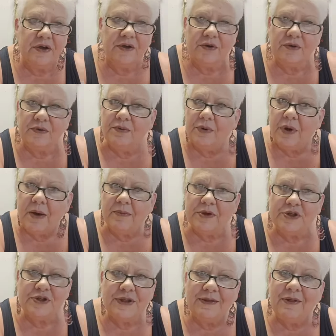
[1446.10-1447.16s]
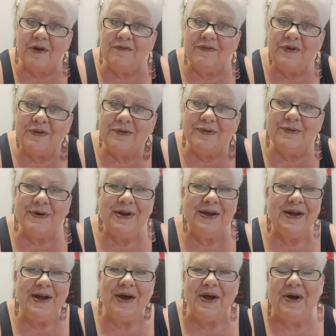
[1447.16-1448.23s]
you how much they love you.
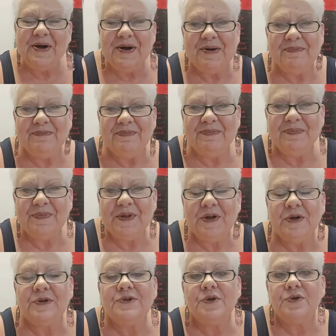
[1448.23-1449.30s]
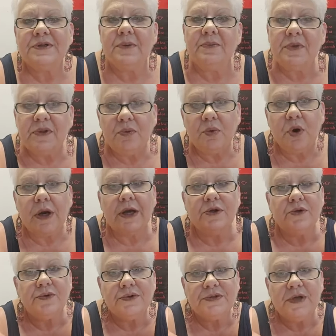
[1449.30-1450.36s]
So some of the work I
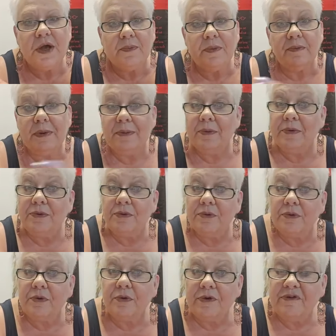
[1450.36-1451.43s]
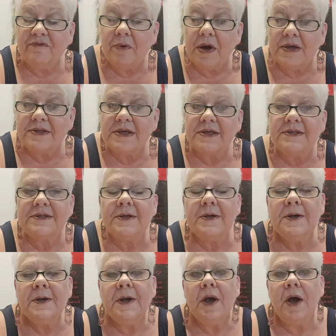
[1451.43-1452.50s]
do is helping people through the grief process,
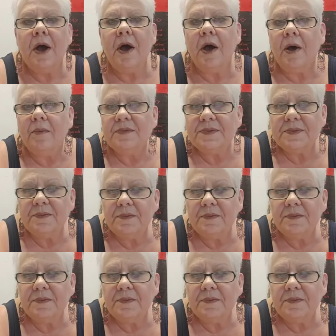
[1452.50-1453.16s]
and